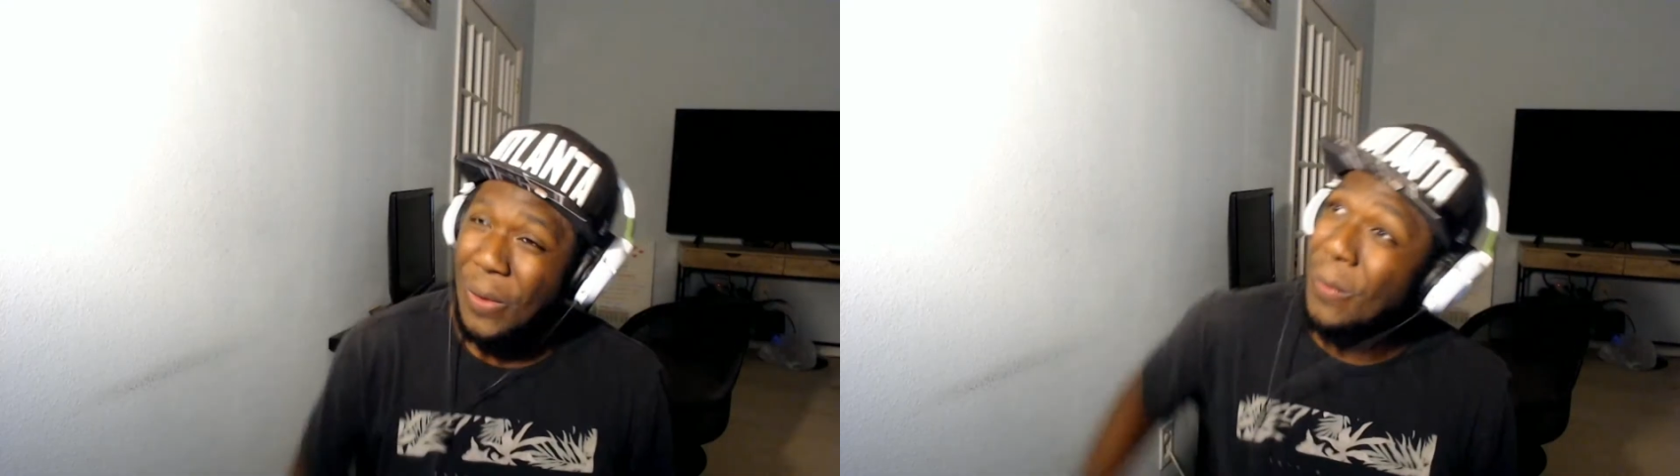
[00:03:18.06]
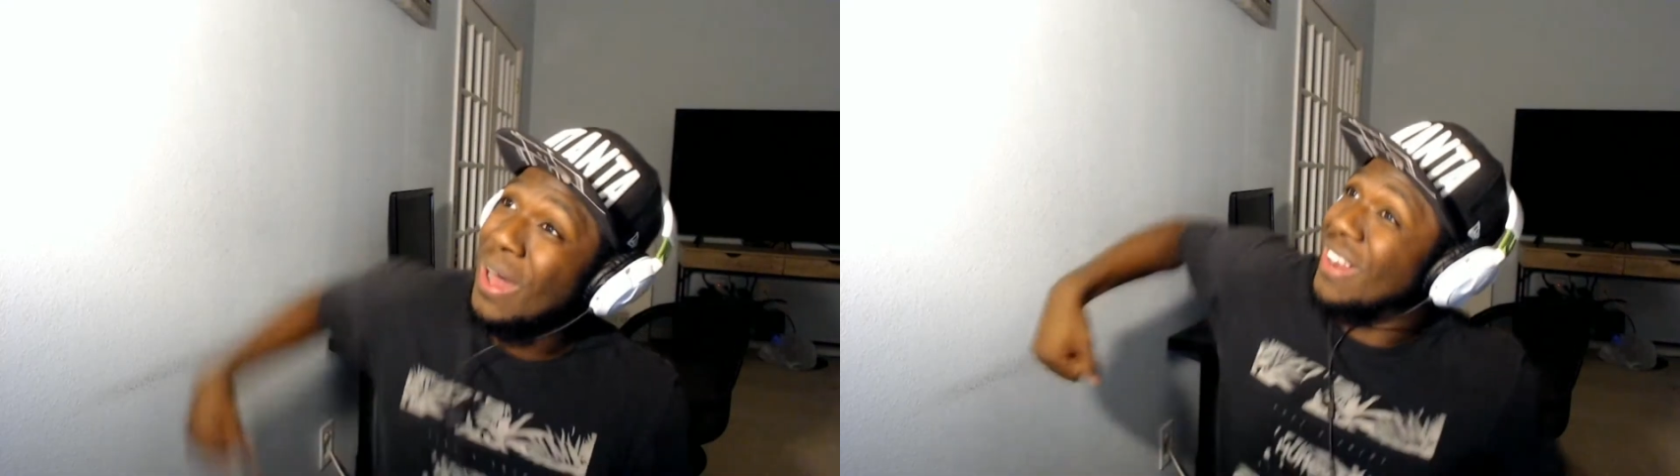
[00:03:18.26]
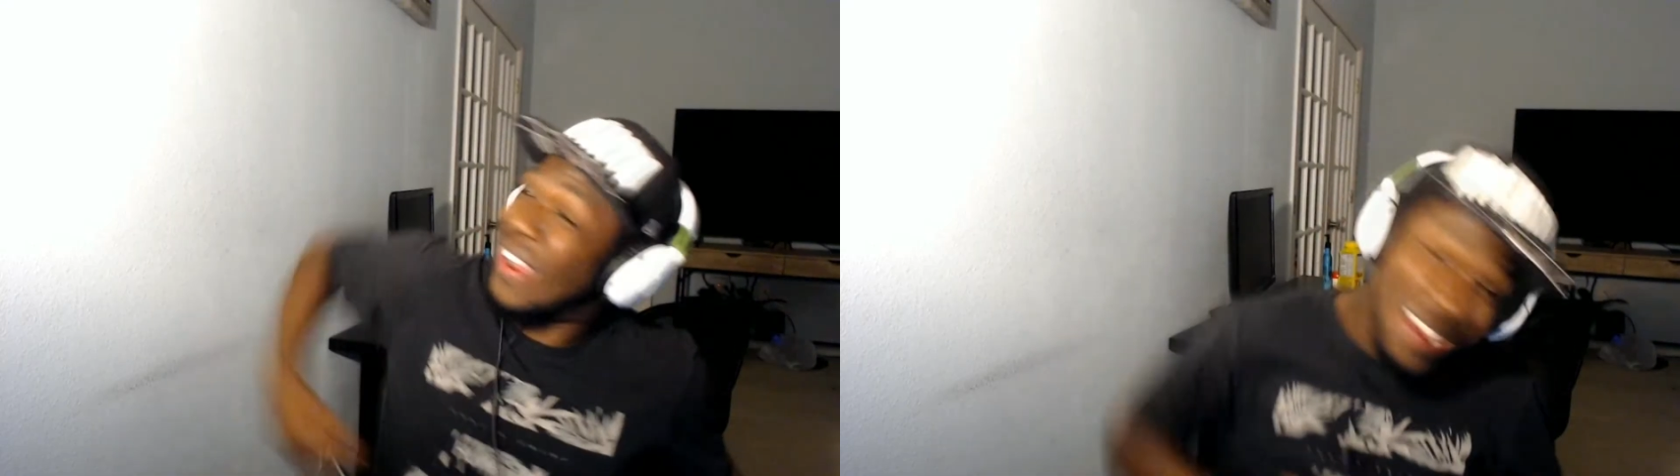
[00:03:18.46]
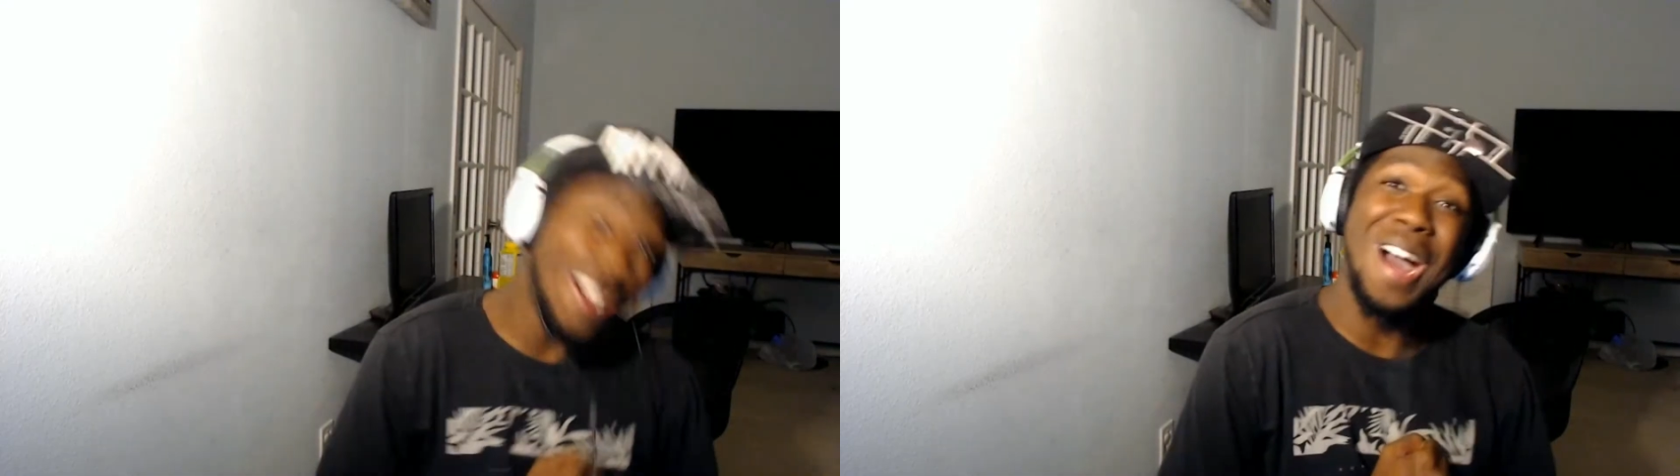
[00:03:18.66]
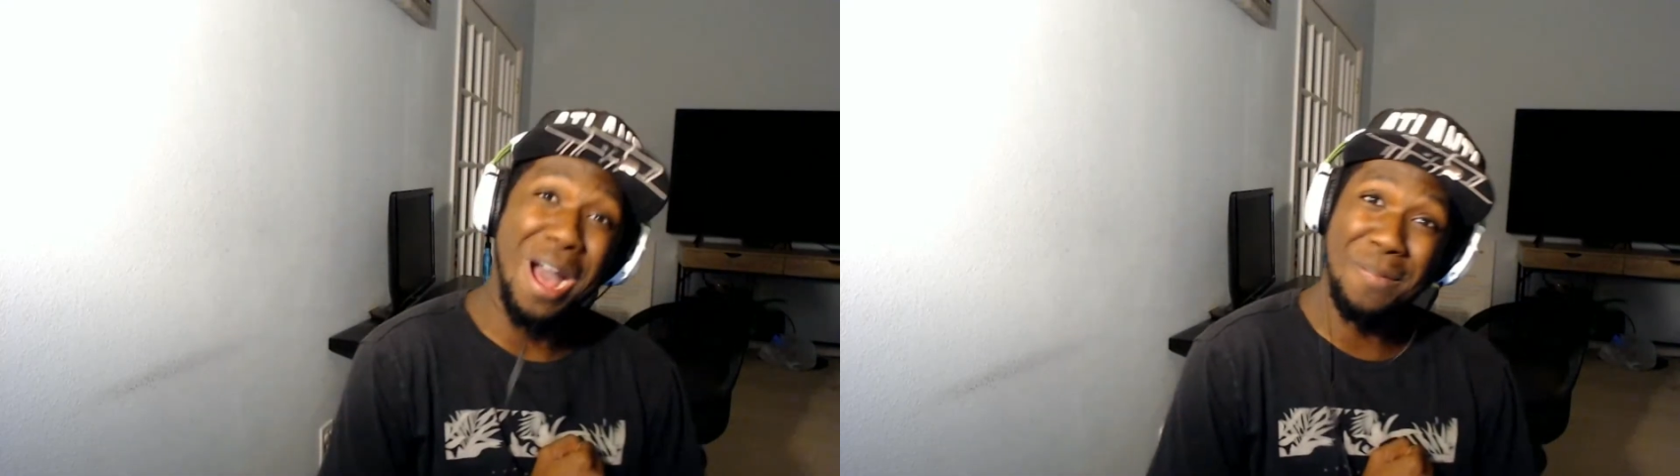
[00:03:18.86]
What a
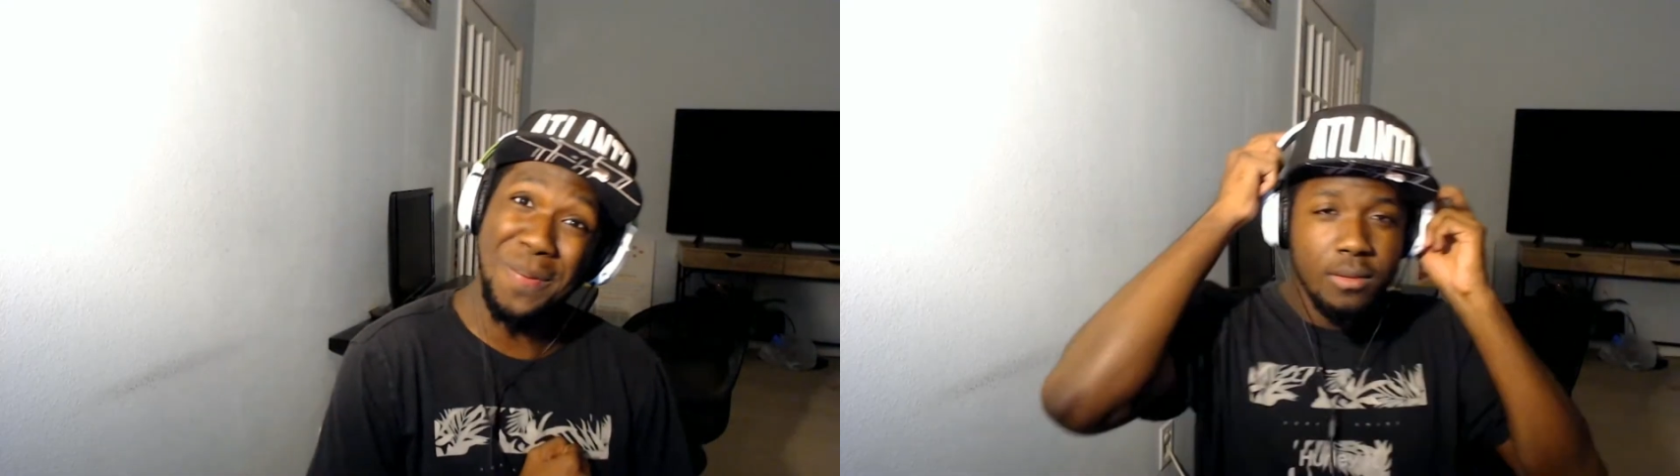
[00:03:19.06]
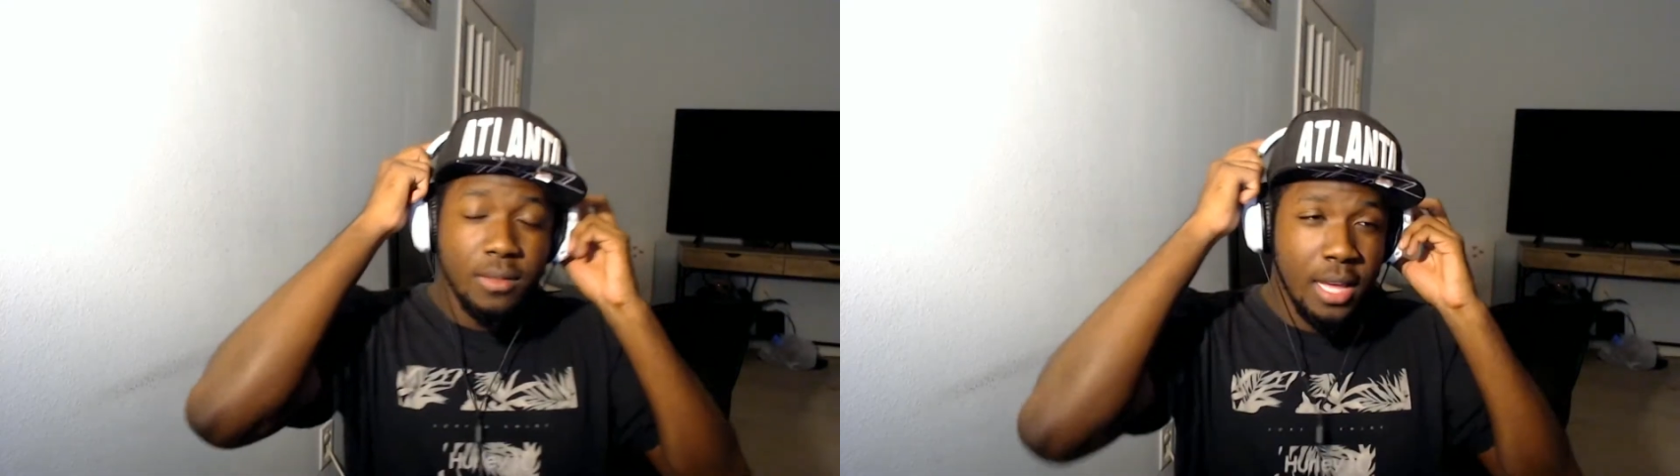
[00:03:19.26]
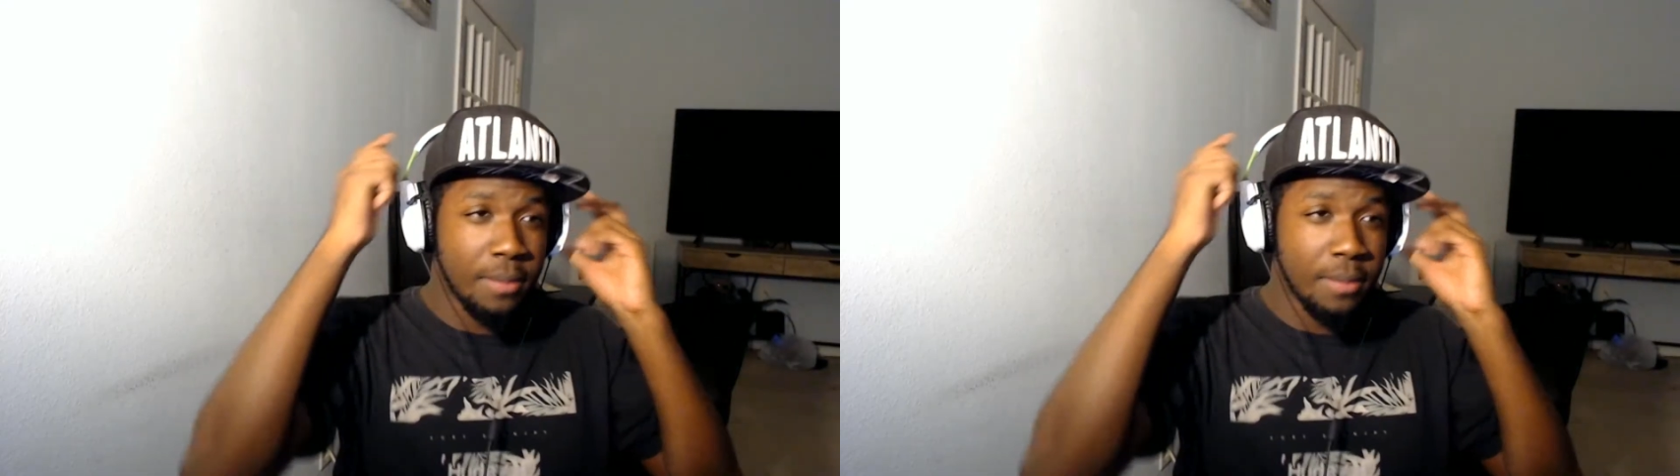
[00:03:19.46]
cop! Yeah,